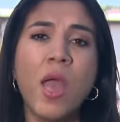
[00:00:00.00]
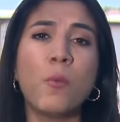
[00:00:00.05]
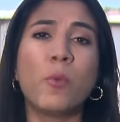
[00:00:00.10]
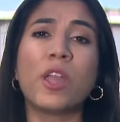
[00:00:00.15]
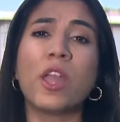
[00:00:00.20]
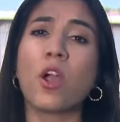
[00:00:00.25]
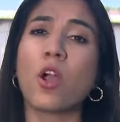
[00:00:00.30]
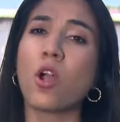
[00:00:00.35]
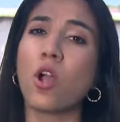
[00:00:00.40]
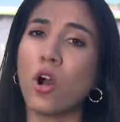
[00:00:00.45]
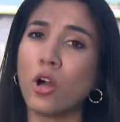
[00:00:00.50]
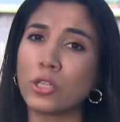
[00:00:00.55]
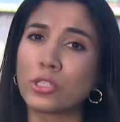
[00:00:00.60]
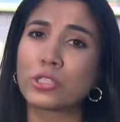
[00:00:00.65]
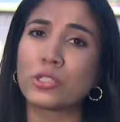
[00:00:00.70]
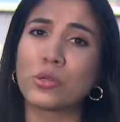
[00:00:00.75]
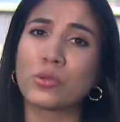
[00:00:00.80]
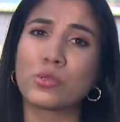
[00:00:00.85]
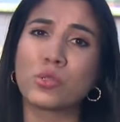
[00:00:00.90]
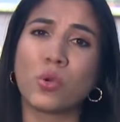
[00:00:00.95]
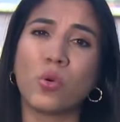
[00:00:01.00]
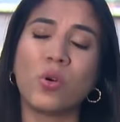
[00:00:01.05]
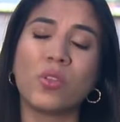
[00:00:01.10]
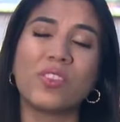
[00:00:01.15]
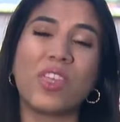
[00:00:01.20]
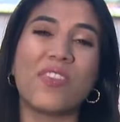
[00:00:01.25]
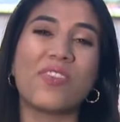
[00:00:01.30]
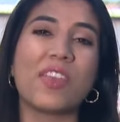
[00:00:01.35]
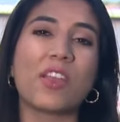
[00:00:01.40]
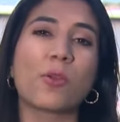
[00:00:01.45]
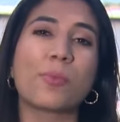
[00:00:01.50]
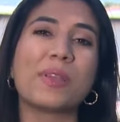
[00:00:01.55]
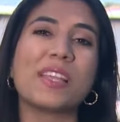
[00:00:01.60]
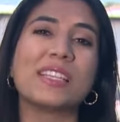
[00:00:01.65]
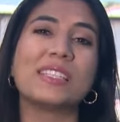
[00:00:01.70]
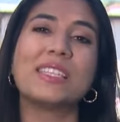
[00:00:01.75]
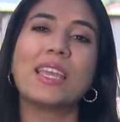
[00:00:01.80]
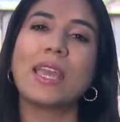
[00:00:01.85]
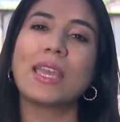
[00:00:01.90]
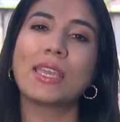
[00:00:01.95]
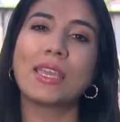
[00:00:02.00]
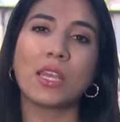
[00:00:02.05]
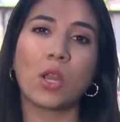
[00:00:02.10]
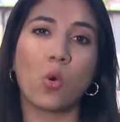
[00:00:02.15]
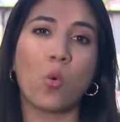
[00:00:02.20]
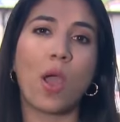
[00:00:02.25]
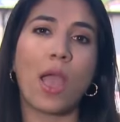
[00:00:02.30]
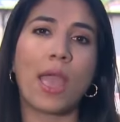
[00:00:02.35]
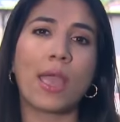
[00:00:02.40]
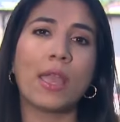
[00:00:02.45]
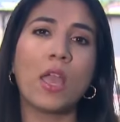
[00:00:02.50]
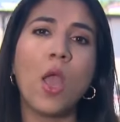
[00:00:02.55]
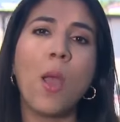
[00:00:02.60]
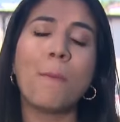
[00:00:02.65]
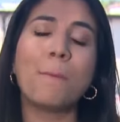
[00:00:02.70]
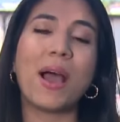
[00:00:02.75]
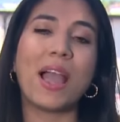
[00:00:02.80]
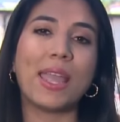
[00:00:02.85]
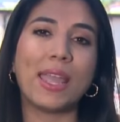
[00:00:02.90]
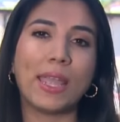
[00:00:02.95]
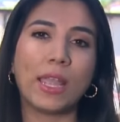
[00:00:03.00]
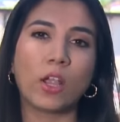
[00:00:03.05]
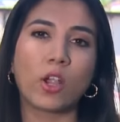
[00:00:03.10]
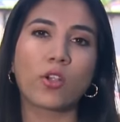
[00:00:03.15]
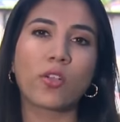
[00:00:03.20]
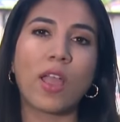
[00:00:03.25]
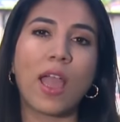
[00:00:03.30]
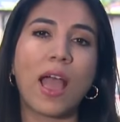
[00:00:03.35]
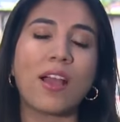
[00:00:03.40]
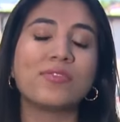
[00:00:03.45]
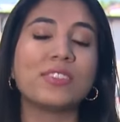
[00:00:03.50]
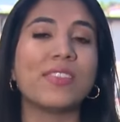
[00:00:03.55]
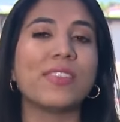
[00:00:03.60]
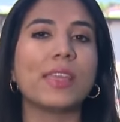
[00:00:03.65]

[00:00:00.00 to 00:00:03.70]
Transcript: We are also told that they're being taken away by aircraft,